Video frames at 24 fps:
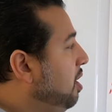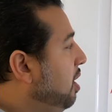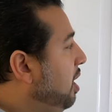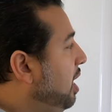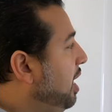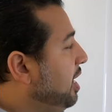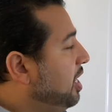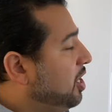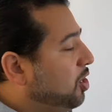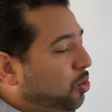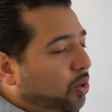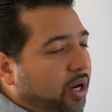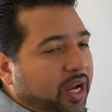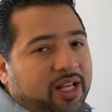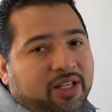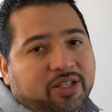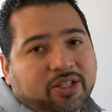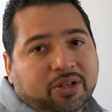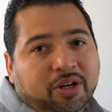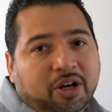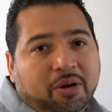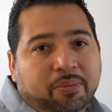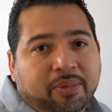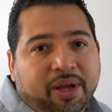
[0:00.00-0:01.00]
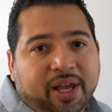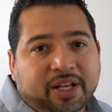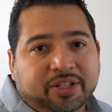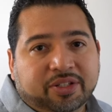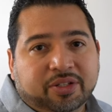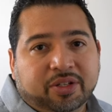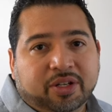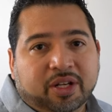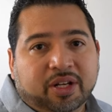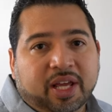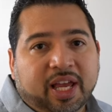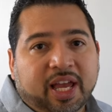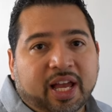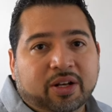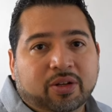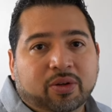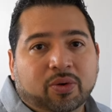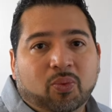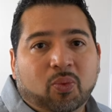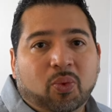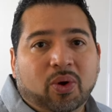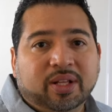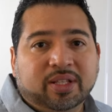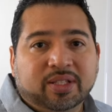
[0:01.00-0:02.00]
A great Scrum Master can
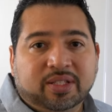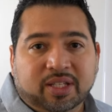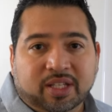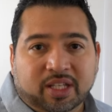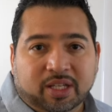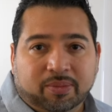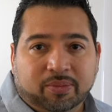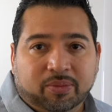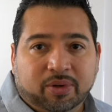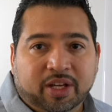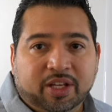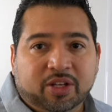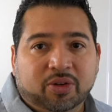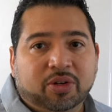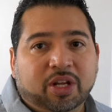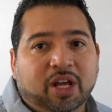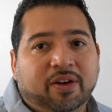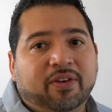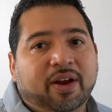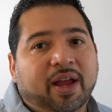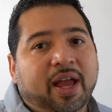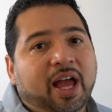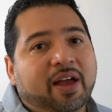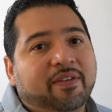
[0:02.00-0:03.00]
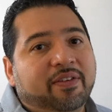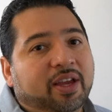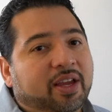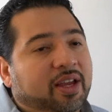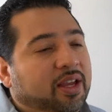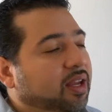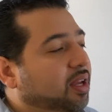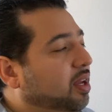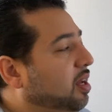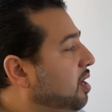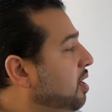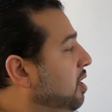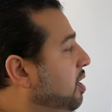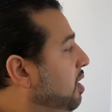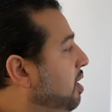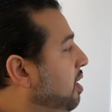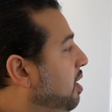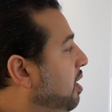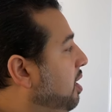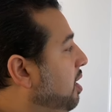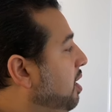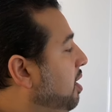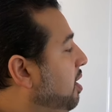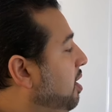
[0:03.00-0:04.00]
handle 1 team, right? You'll never have
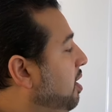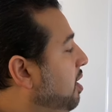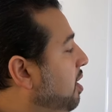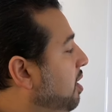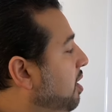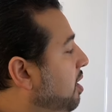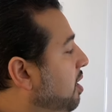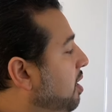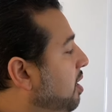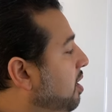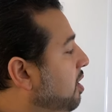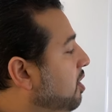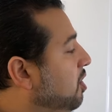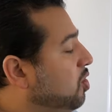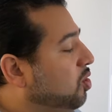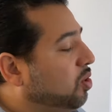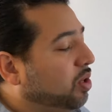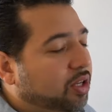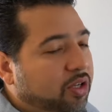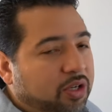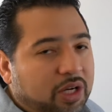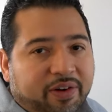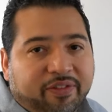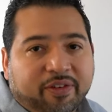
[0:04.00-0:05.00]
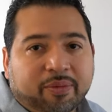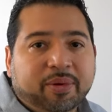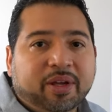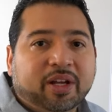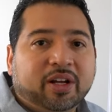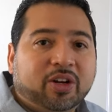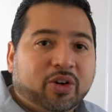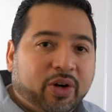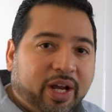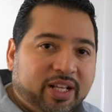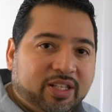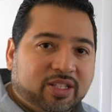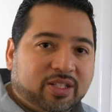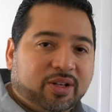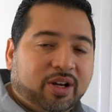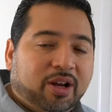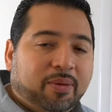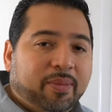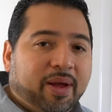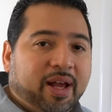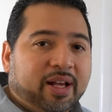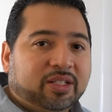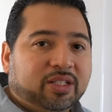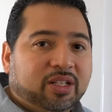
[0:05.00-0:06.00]
you'll never be a great
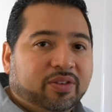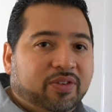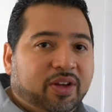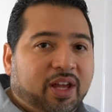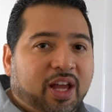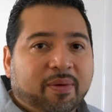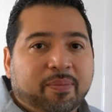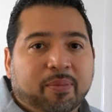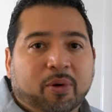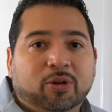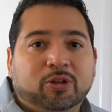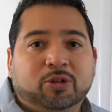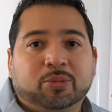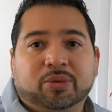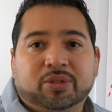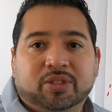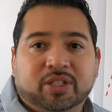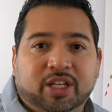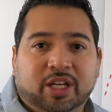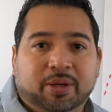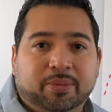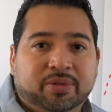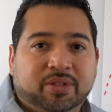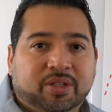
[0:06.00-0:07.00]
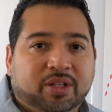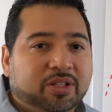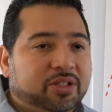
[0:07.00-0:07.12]
Scrum Master if you have multiple teams.